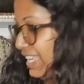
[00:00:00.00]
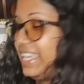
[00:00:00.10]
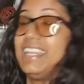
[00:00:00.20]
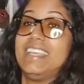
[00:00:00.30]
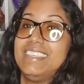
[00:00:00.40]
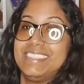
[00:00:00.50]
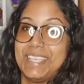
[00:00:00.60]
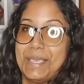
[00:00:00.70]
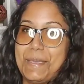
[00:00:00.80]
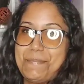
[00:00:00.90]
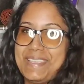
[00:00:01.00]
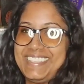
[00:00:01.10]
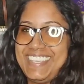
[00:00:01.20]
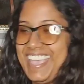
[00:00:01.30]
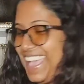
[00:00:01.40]
It is a
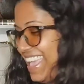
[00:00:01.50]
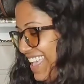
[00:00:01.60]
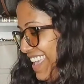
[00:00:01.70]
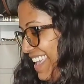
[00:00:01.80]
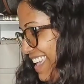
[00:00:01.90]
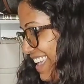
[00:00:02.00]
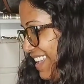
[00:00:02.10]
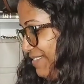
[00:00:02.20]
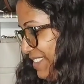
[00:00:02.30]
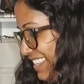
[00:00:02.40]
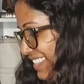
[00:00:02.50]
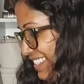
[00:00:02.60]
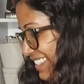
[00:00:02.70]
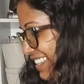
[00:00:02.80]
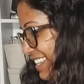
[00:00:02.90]
bit heavy,
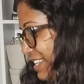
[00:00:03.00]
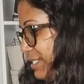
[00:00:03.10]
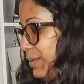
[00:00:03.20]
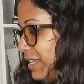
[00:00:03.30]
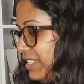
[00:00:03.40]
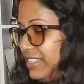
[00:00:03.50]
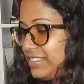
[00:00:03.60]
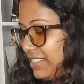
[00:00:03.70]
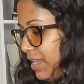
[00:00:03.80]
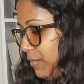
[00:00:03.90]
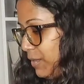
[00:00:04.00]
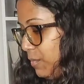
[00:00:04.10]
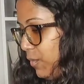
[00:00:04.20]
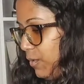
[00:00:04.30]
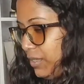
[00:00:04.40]
so it does come with
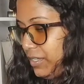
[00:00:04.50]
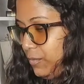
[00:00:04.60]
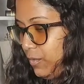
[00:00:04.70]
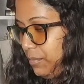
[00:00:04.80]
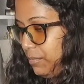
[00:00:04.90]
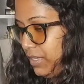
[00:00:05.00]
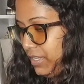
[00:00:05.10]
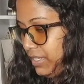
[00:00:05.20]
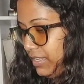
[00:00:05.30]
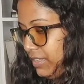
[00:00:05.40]
more than one book.